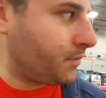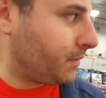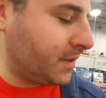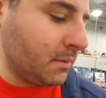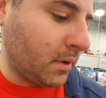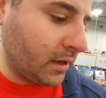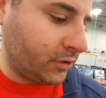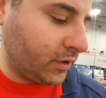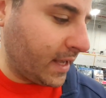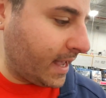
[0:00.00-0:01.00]
For 15
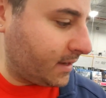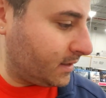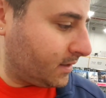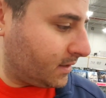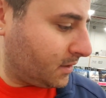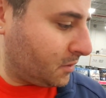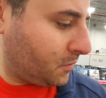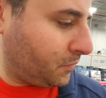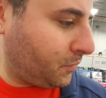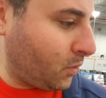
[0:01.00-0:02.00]
bucks, you get
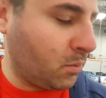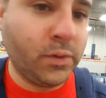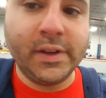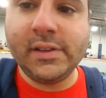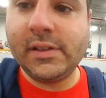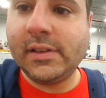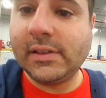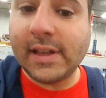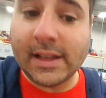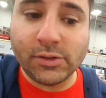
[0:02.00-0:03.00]
four movies.
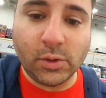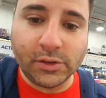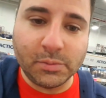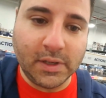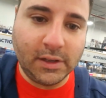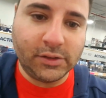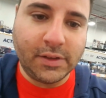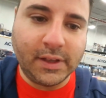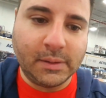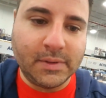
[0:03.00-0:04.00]
That's an awesome deal.
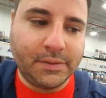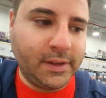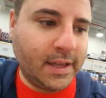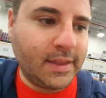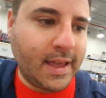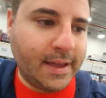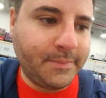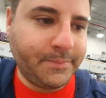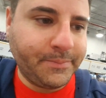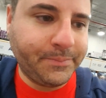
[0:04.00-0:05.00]
So I think I'm definitely getting that.